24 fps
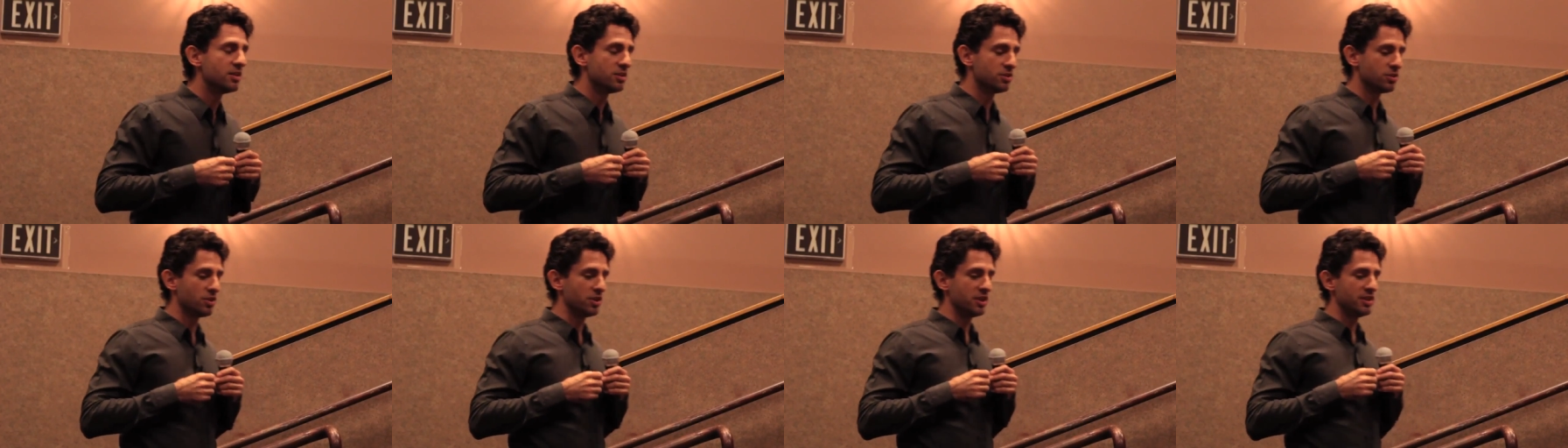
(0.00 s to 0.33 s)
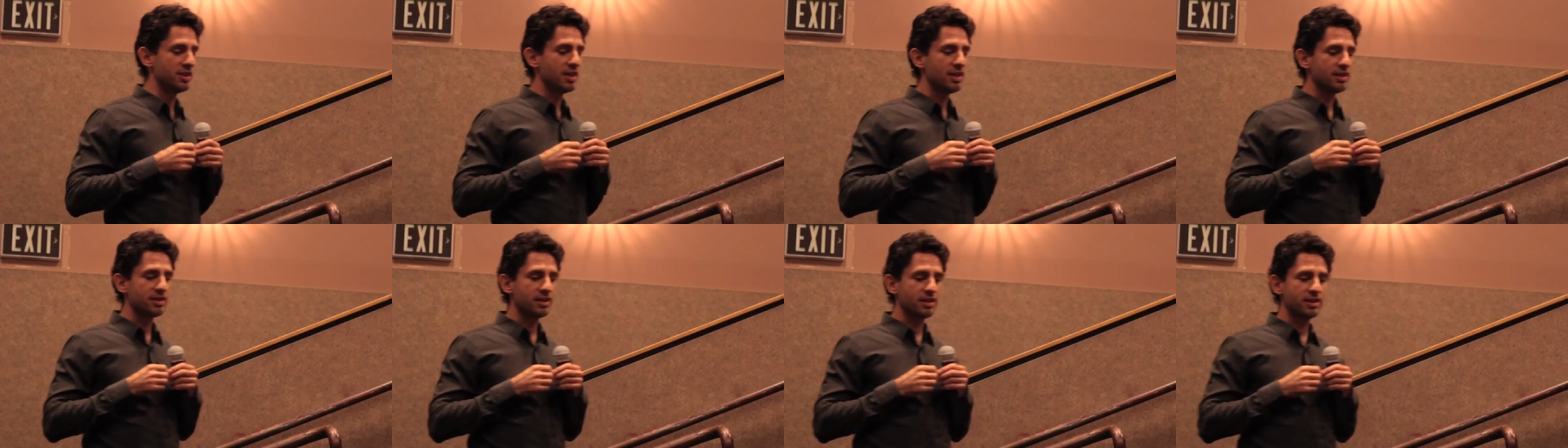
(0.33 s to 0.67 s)
So
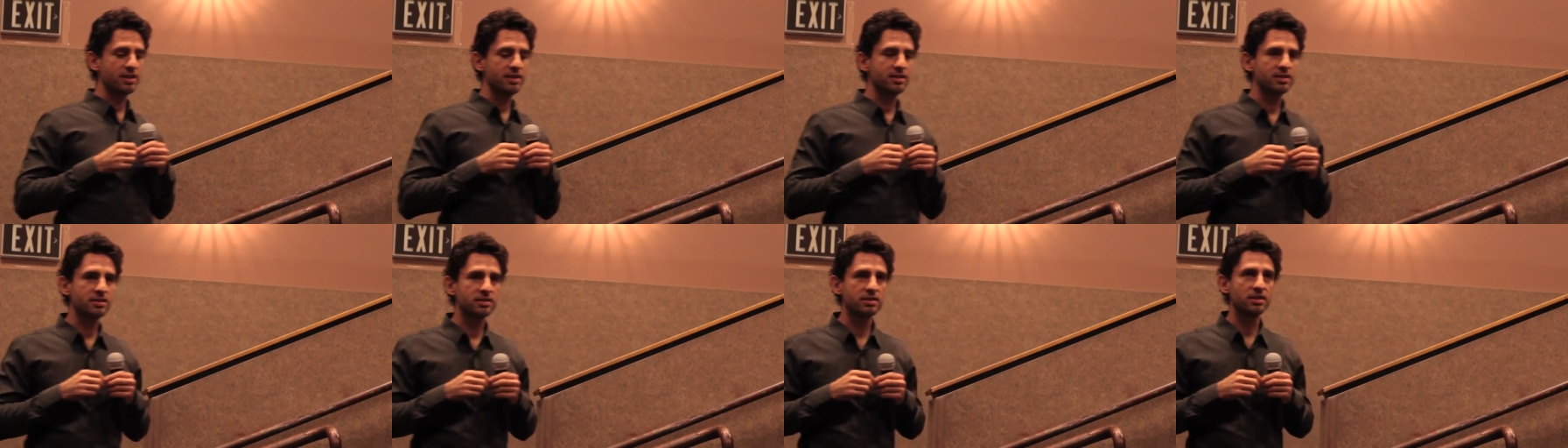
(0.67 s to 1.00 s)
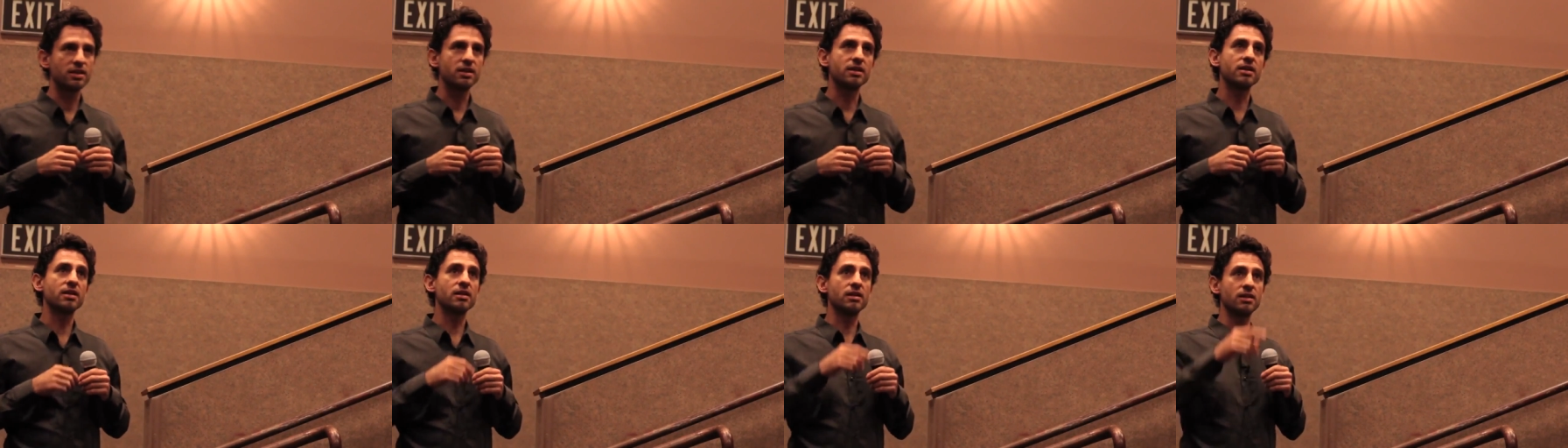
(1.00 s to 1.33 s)
in that case,
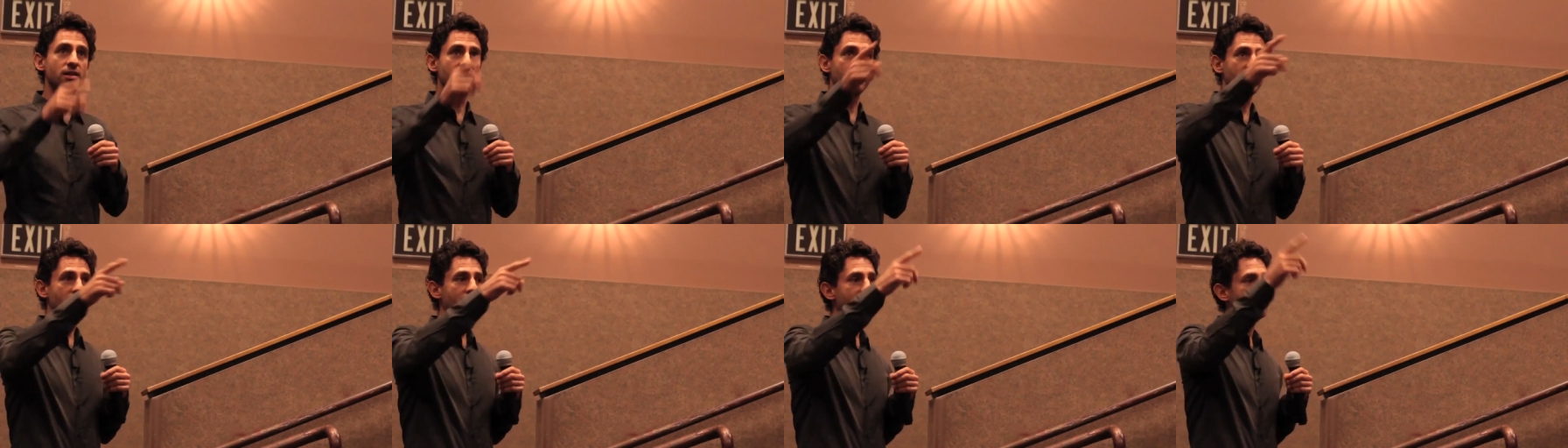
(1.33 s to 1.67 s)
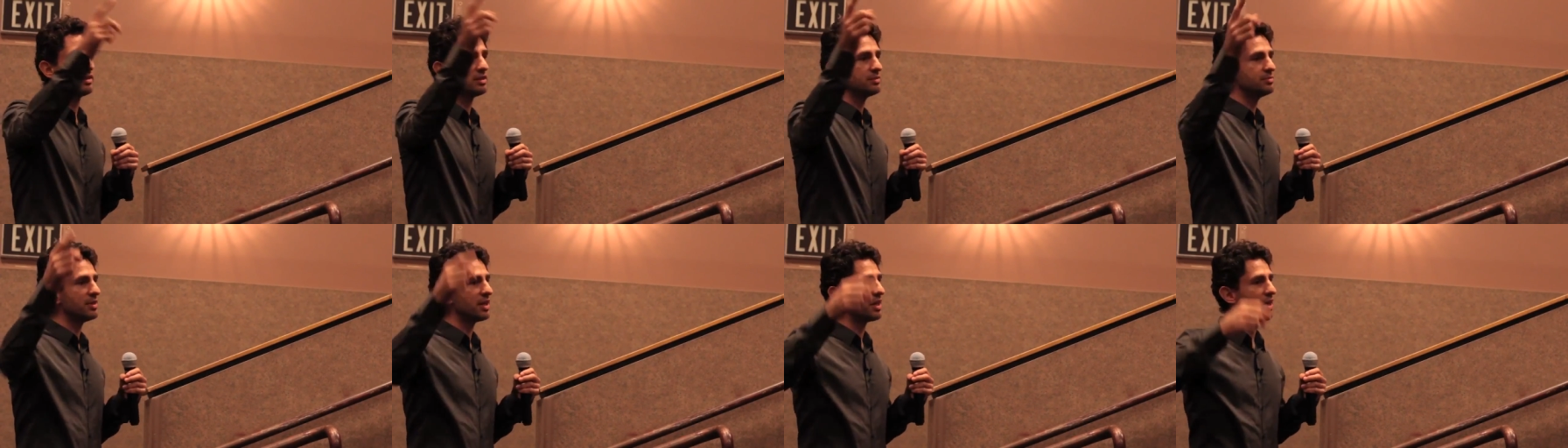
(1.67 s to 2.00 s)

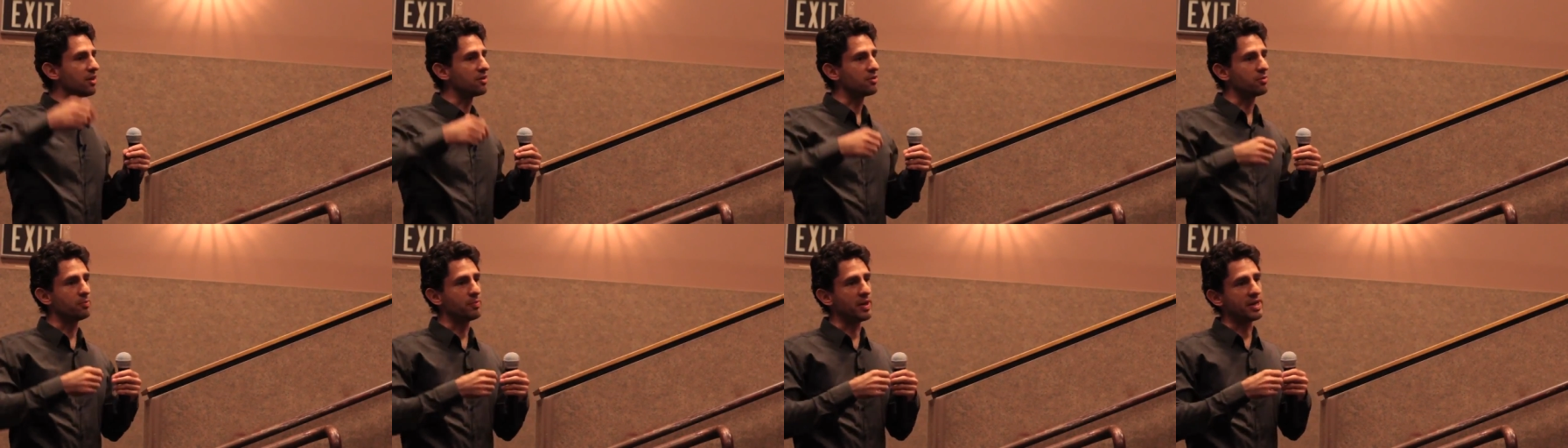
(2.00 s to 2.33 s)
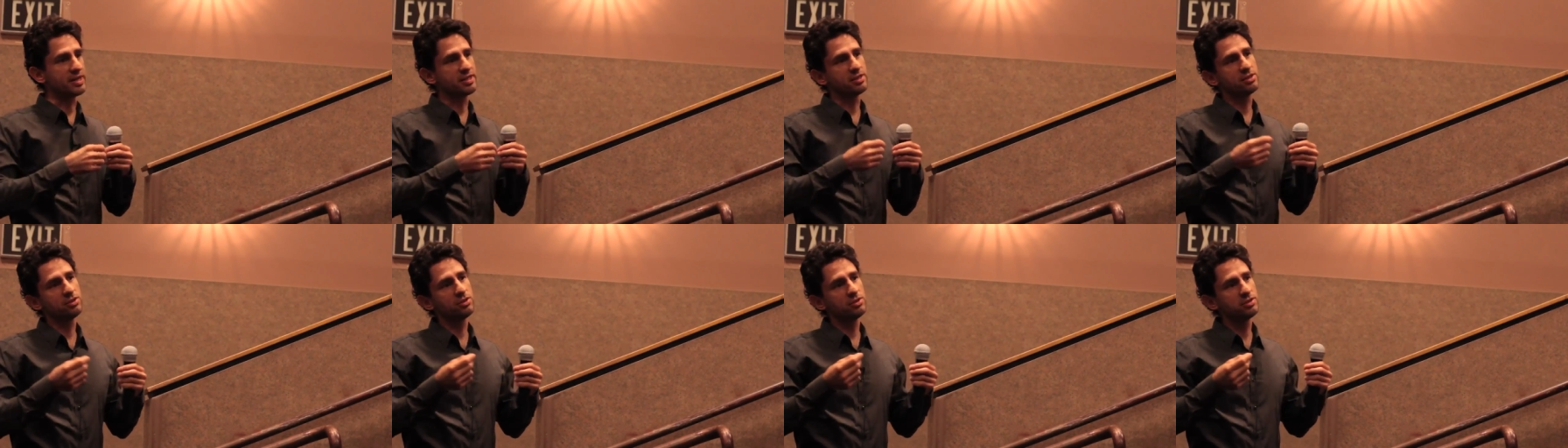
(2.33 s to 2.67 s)
light is made out of
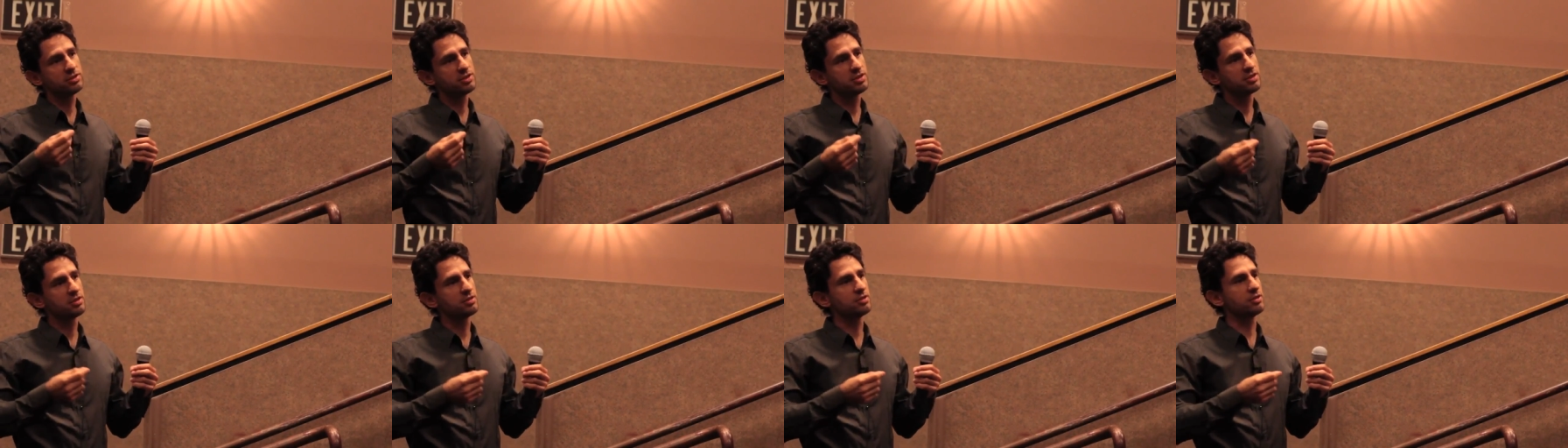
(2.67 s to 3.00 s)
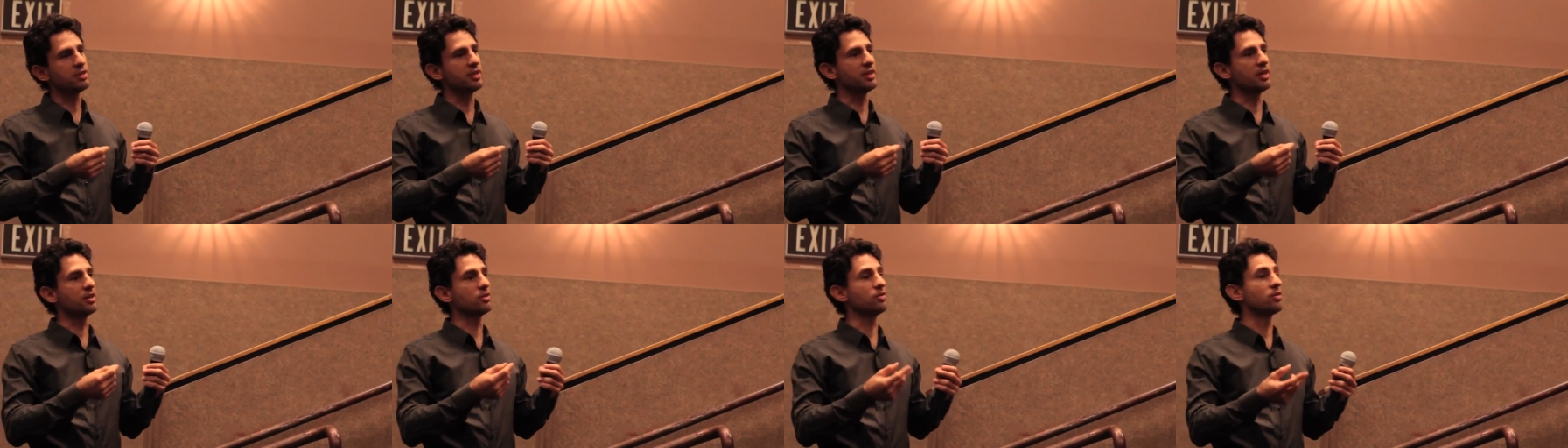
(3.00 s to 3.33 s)
particles.
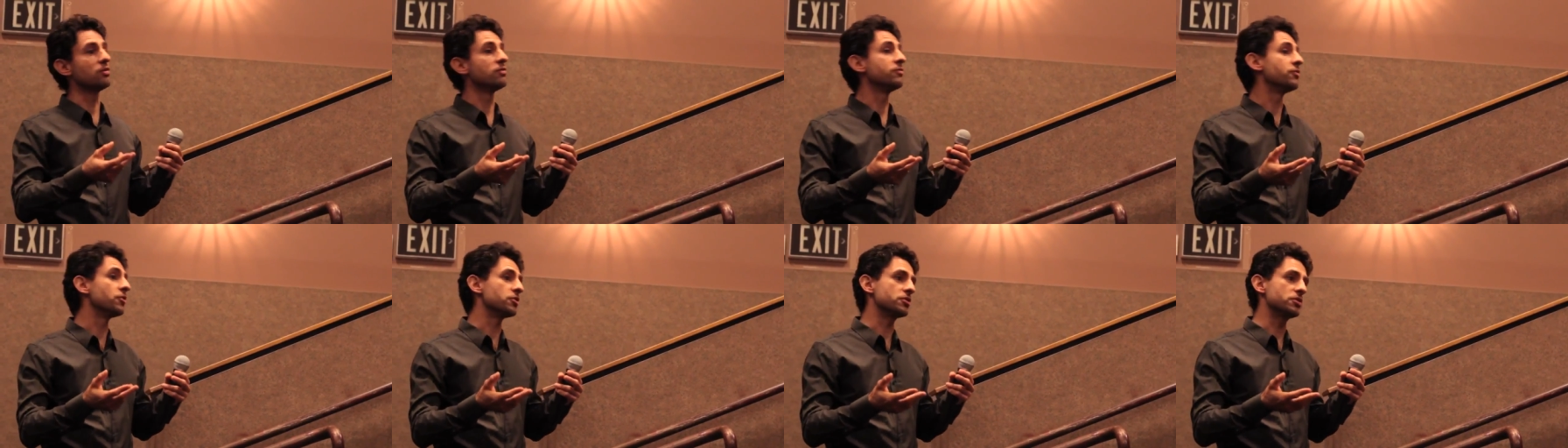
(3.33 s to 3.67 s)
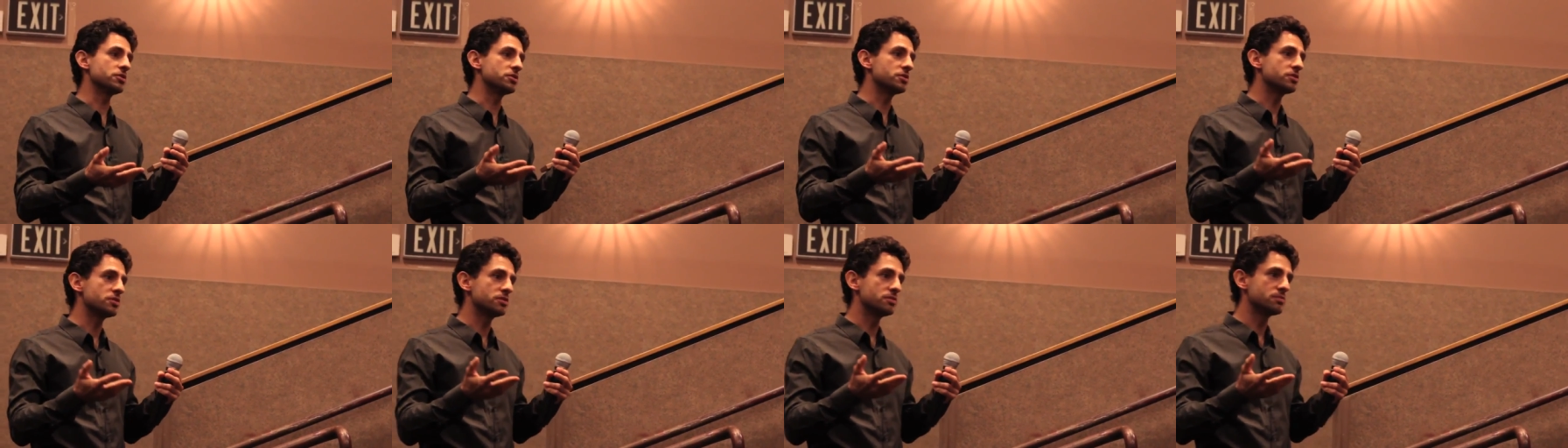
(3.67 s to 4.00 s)
They are called
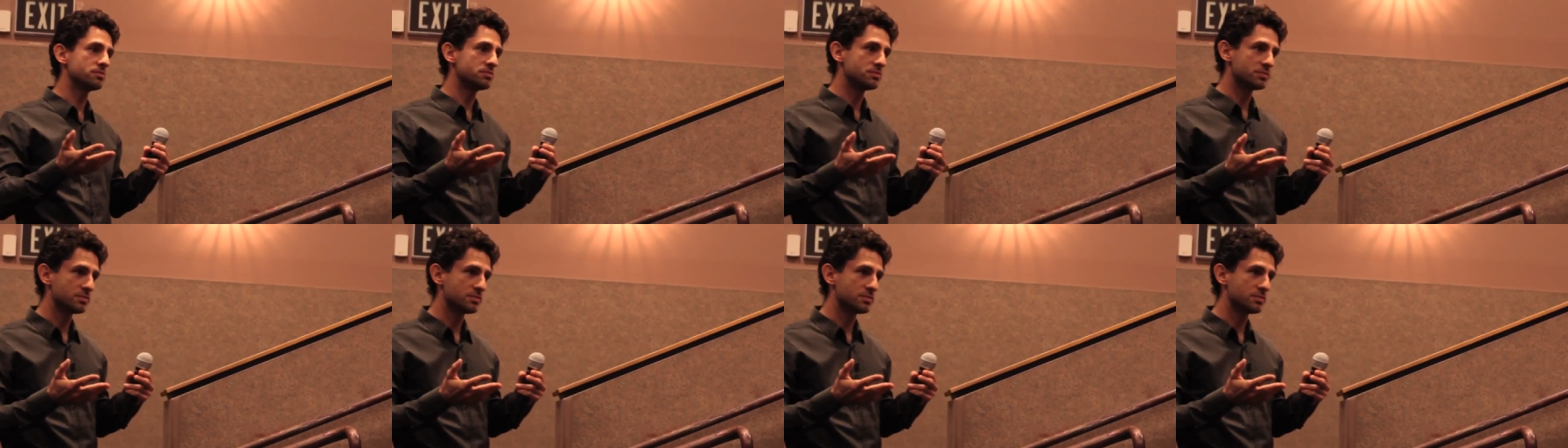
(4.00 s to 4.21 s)
photons.